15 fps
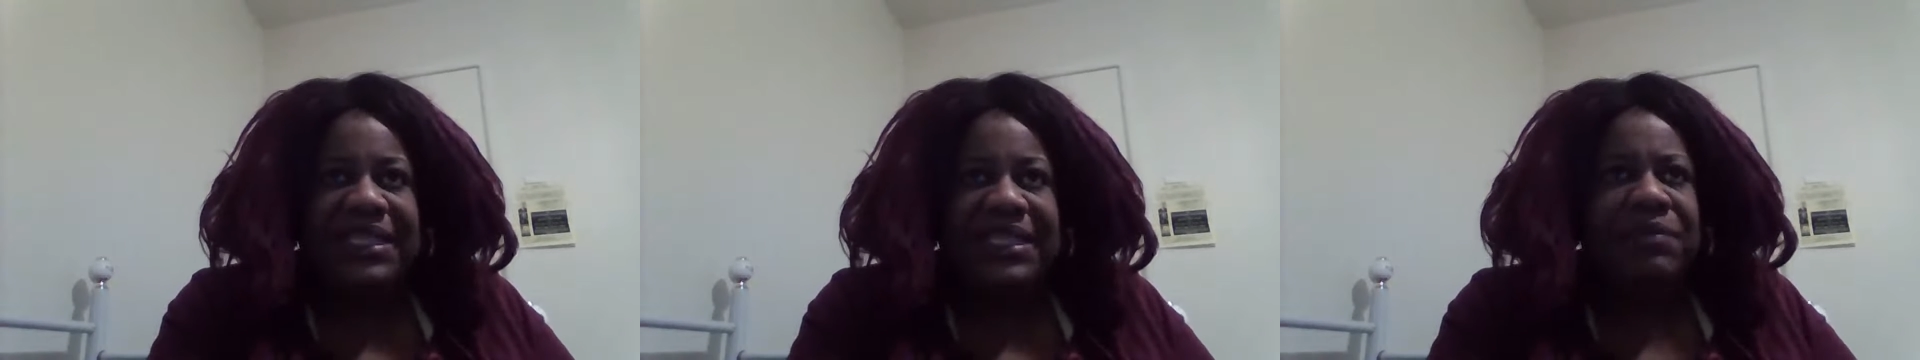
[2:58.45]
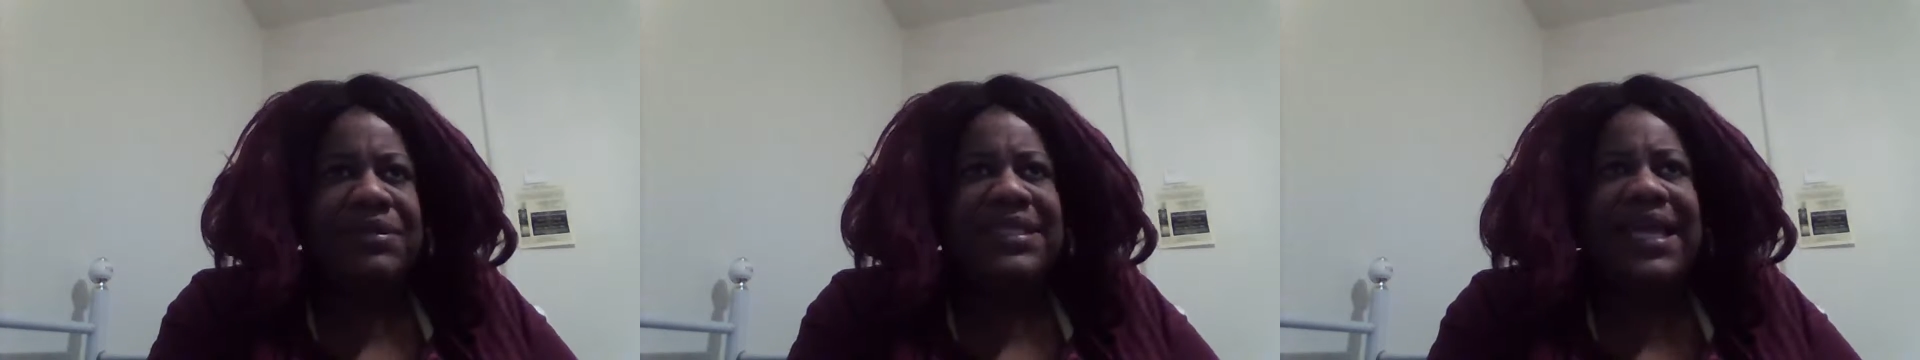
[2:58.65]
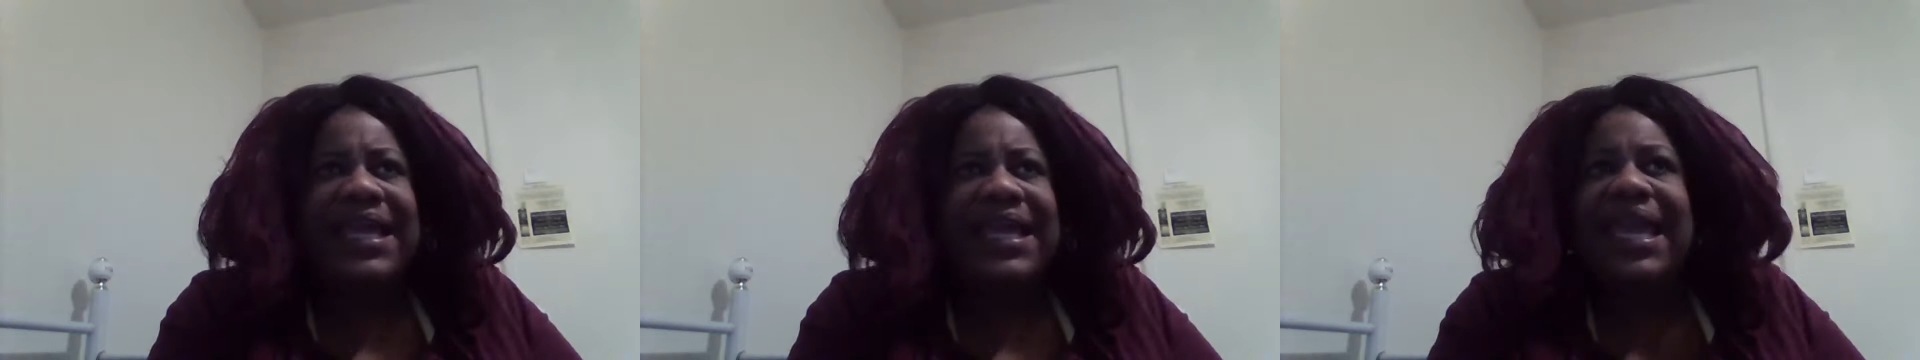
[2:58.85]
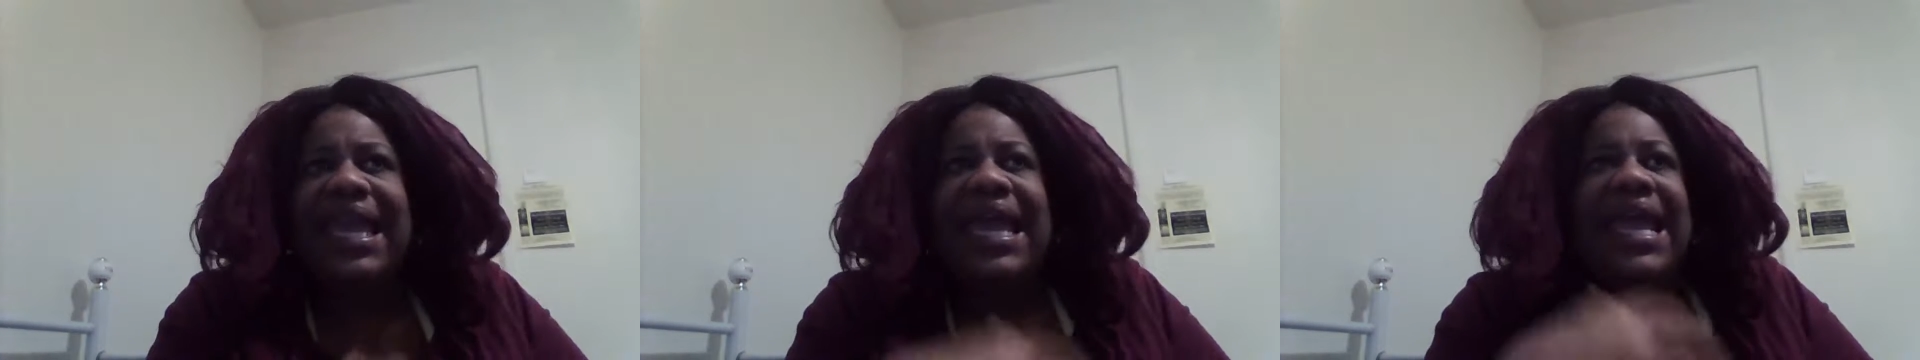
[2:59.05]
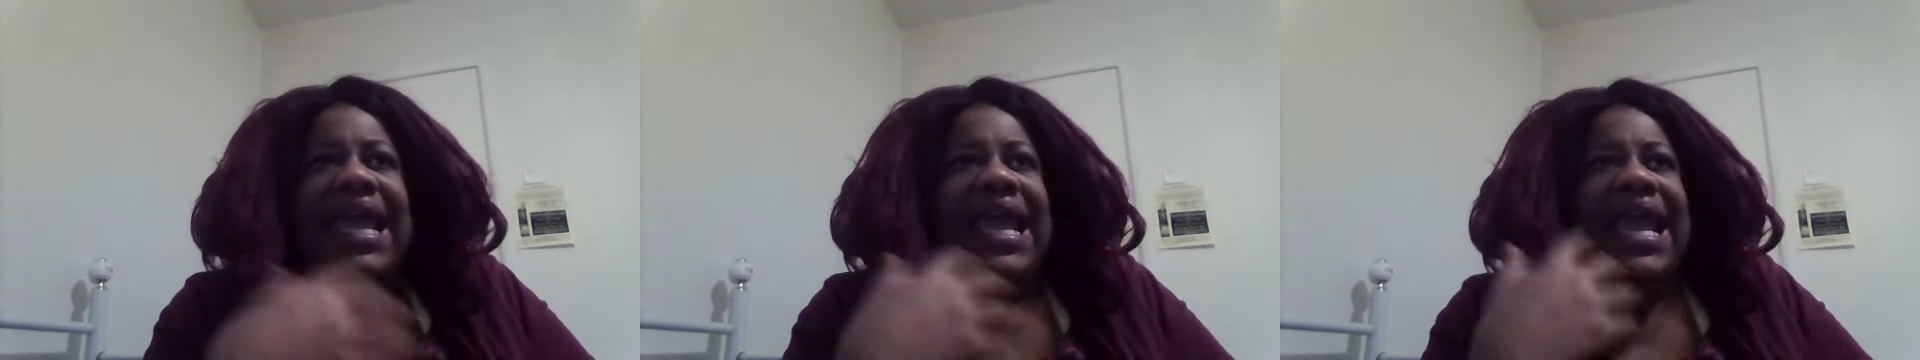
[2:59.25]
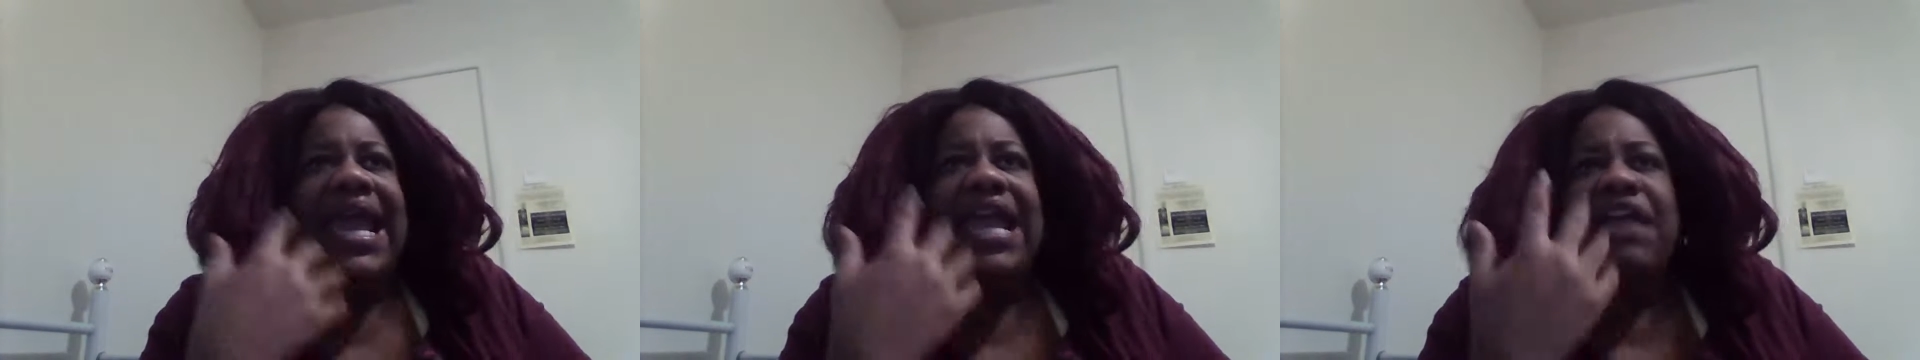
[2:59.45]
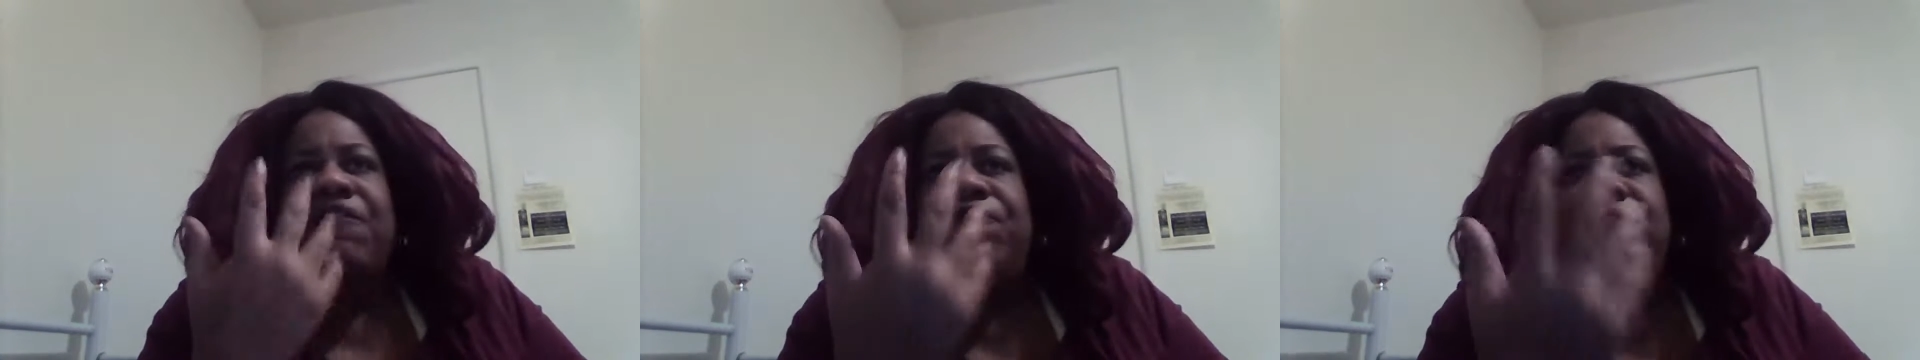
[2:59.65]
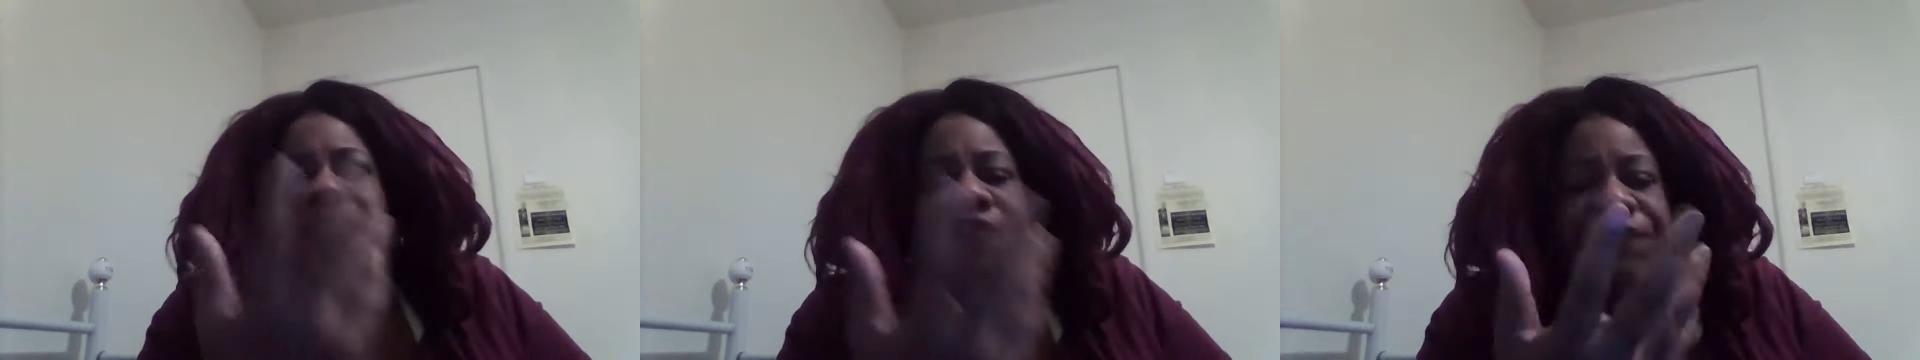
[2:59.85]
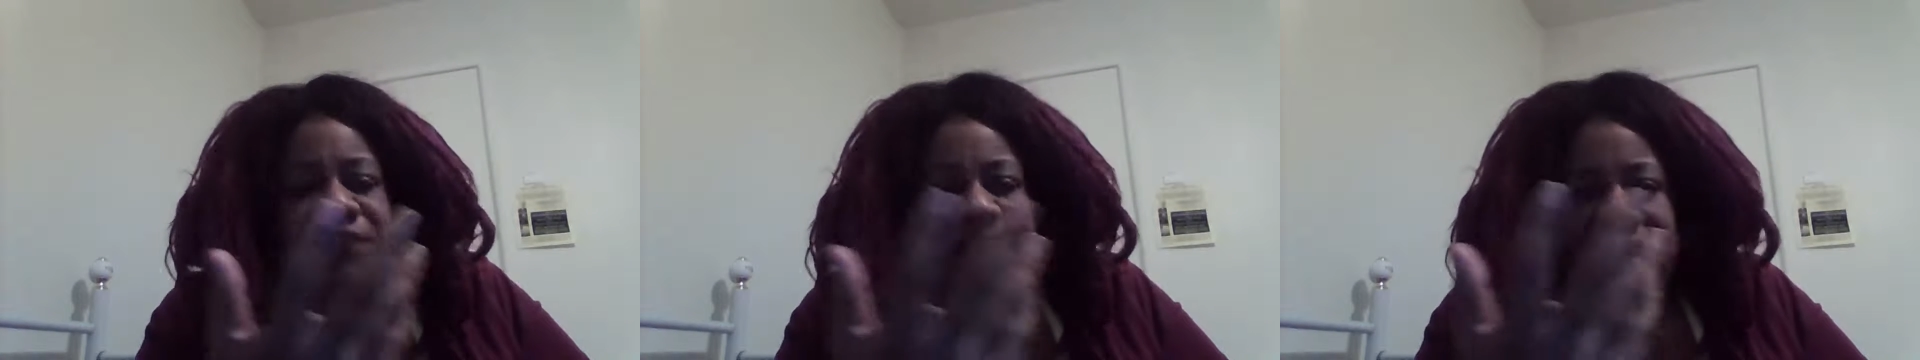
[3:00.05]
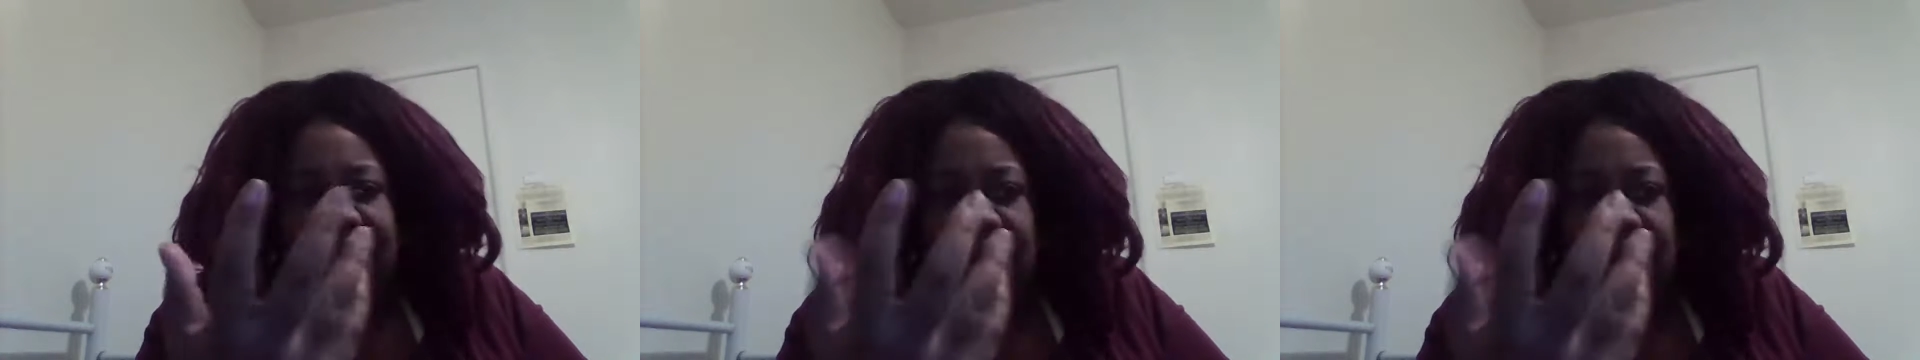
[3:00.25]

It was like 8:50